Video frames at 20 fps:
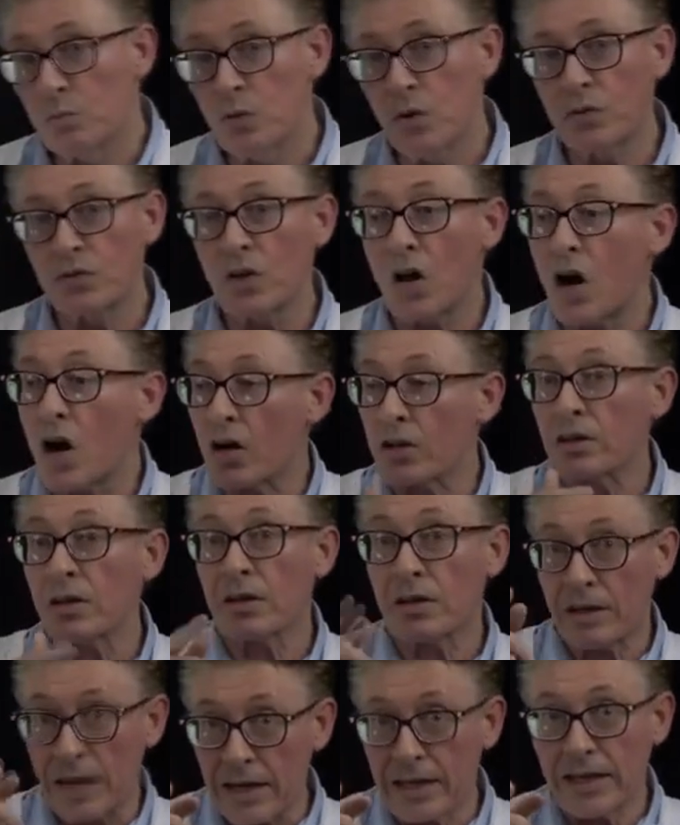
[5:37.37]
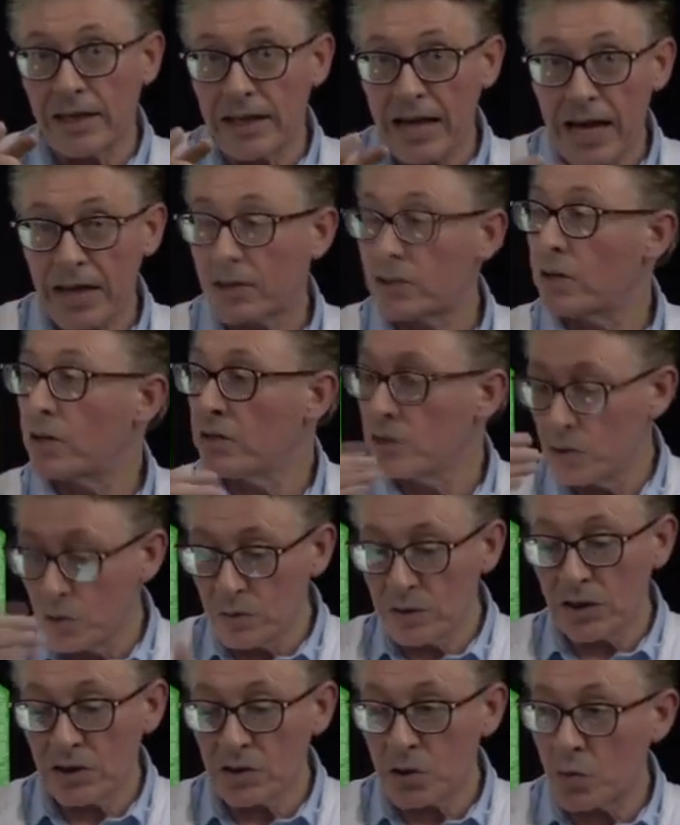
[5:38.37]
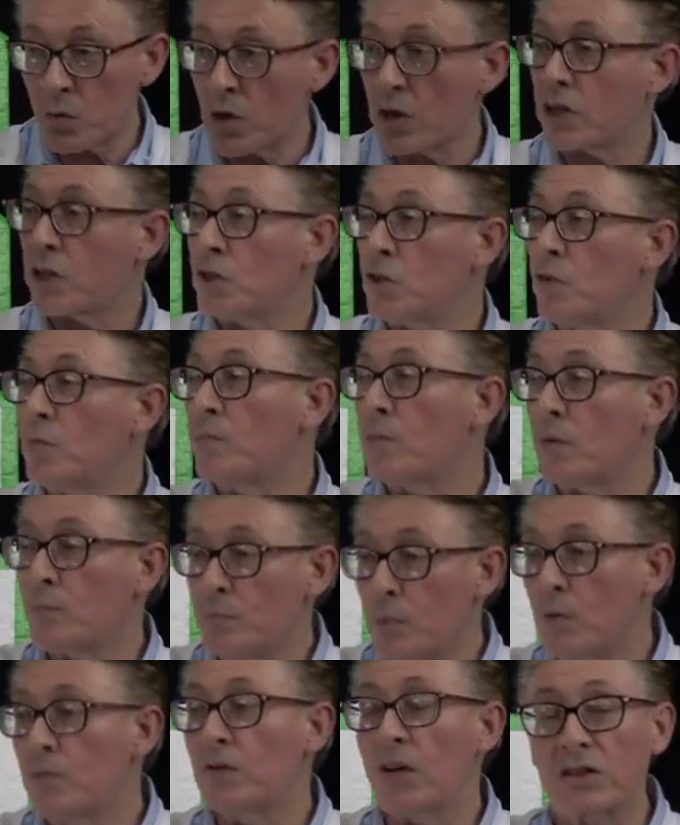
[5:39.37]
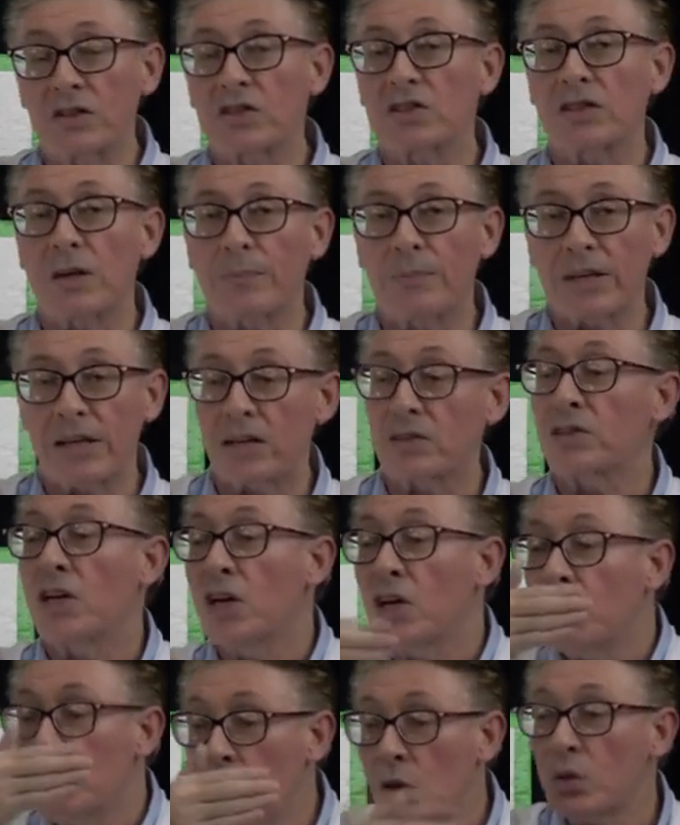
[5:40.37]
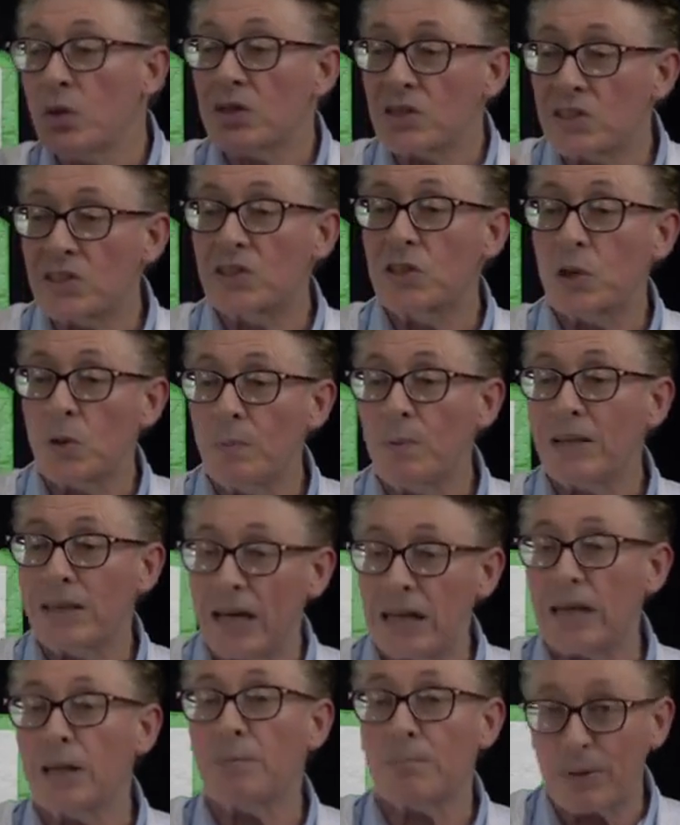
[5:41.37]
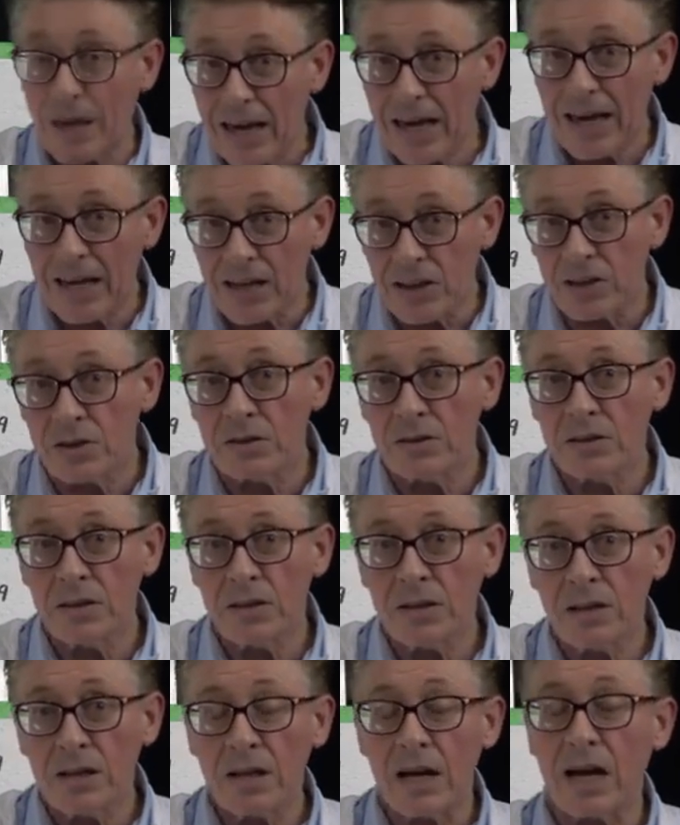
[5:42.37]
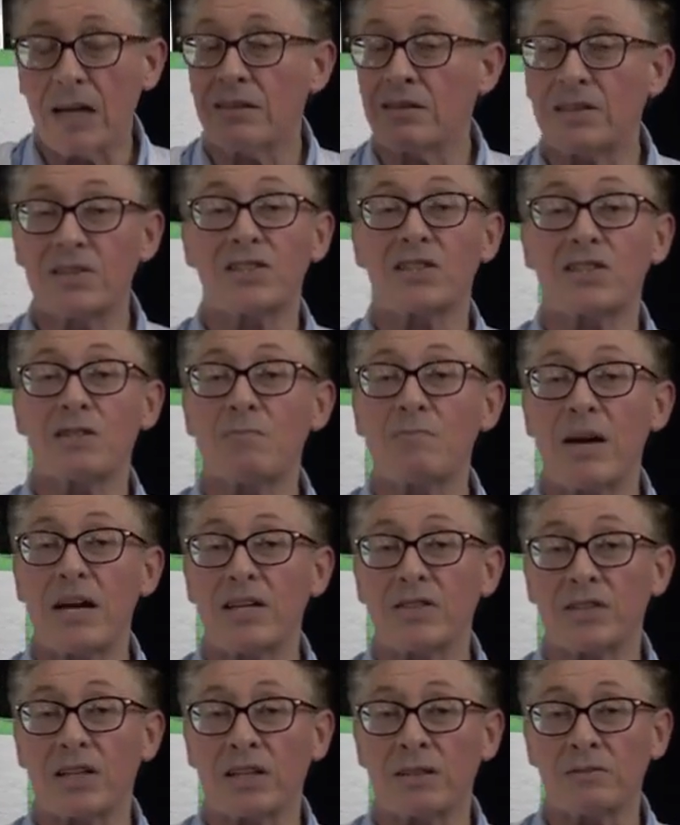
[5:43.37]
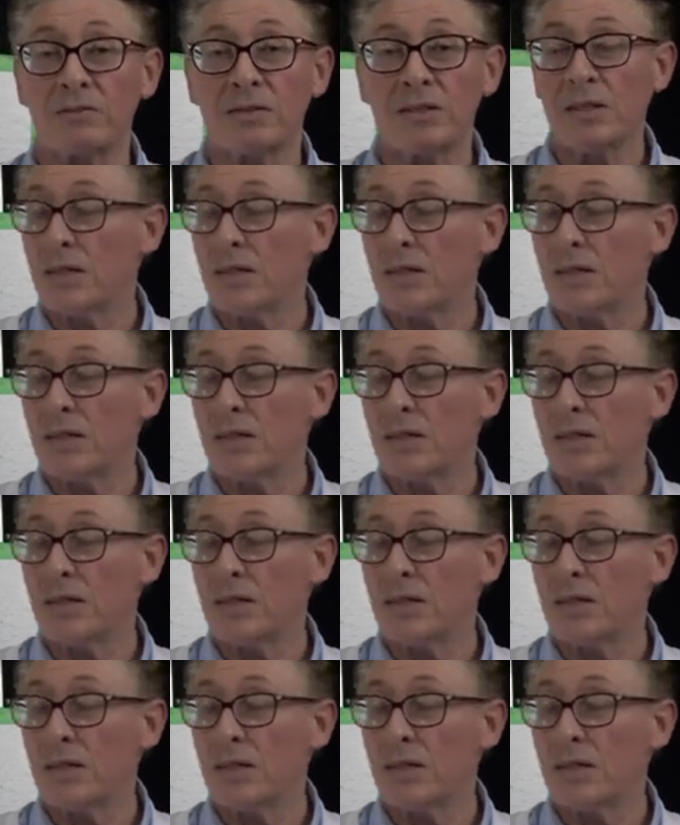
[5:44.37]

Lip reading: moved on, like an actor, you did the work and you've moved on to something else, you can still be getting paid. And this is amazing.